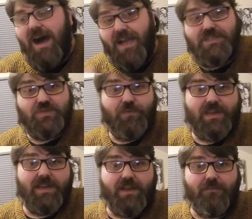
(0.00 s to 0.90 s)
I just
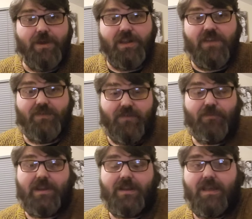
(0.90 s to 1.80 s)
really like Rolife. I
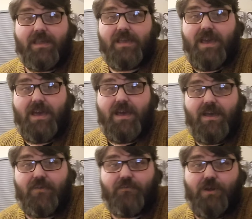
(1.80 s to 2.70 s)
really like
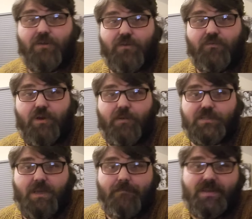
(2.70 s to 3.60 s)
Roker and
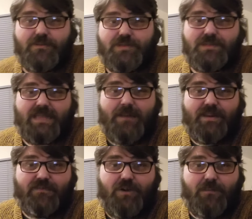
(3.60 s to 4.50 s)
Robot Time Build. You can see how
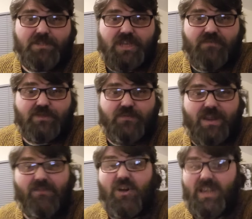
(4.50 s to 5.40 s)
many I've got on my shelves over
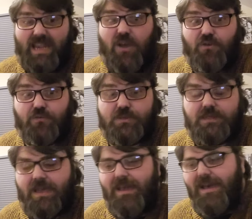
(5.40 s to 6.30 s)
here. I've got
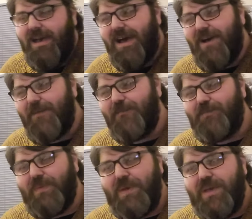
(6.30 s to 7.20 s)
loads.
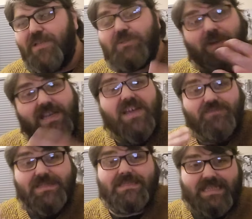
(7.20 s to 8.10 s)
So I'd
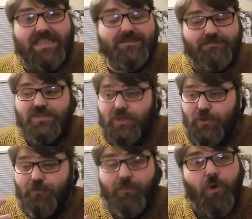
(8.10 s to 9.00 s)
love to see them
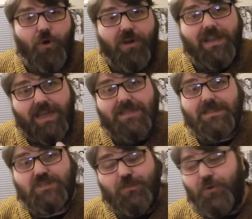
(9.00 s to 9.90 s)
do more, and I'd like
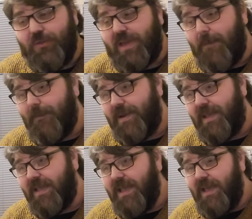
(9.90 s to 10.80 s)
to support the
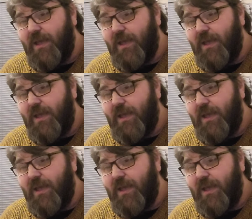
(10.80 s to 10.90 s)
company.